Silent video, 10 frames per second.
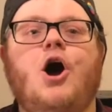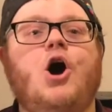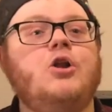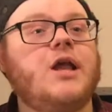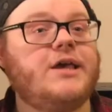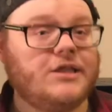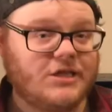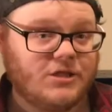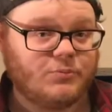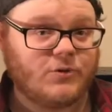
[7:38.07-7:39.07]
Unlike its
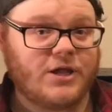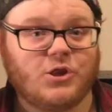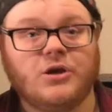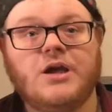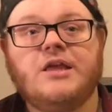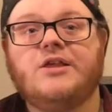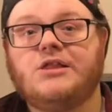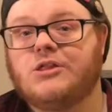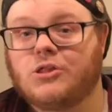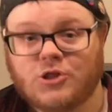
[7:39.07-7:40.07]
inspiration,
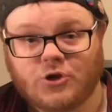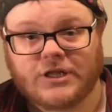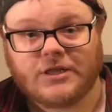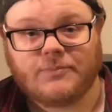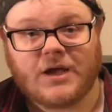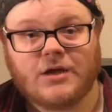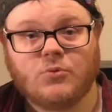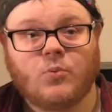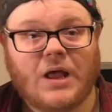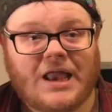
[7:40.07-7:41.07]
this is a solidly
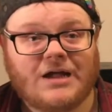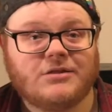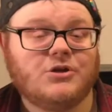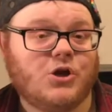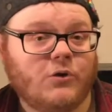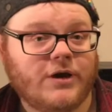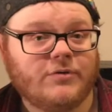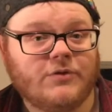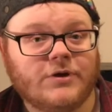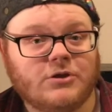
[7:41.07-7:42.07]
made, well-acted,
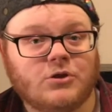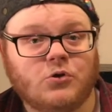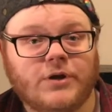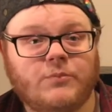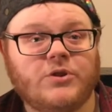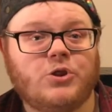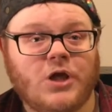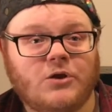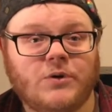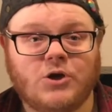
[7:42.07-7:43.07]
coherently written story with
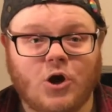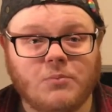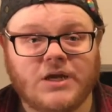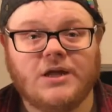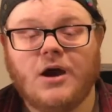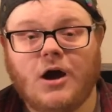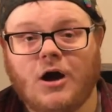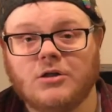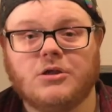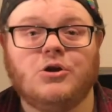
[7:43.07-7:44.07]
genuine comedy,
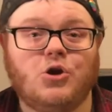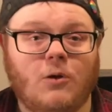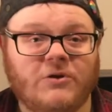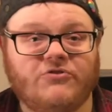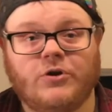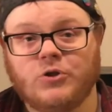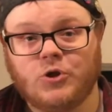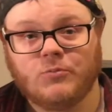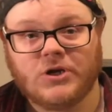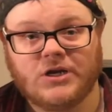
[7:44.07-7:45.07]
heart, and commentary on the
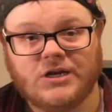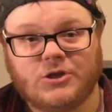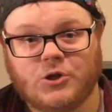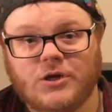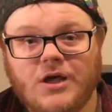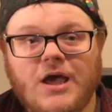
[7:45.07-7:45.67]
human condition.